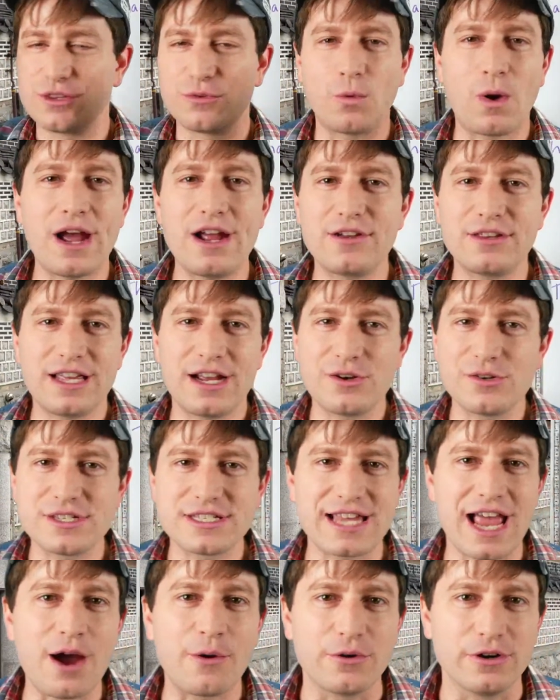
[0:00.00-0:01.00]
why are they all
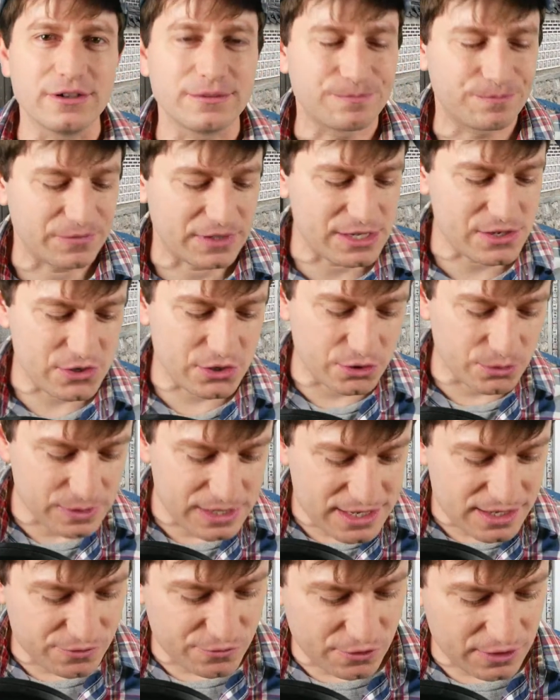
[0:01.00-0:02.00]
sour? Is there a
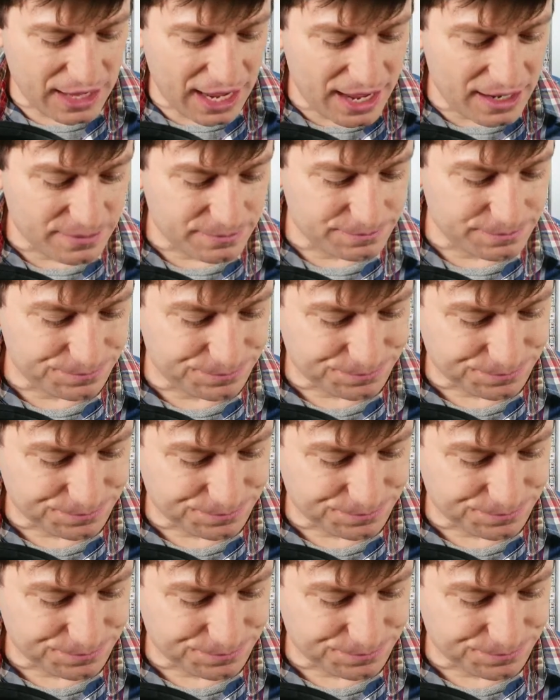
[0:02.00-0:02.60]
reason for that?